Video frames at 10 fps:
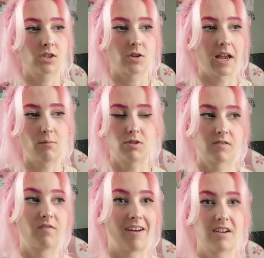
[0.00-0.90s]
So it was
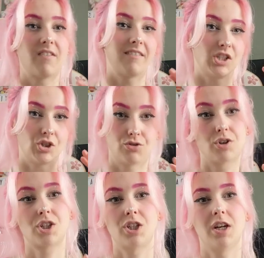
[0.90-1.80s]
very, very
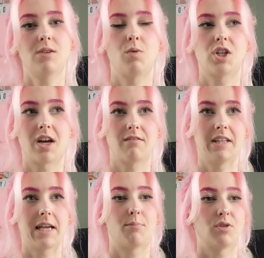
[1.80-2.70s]
structured, which I
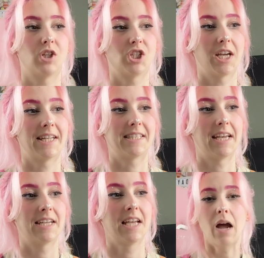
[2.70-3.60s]
really appreciated.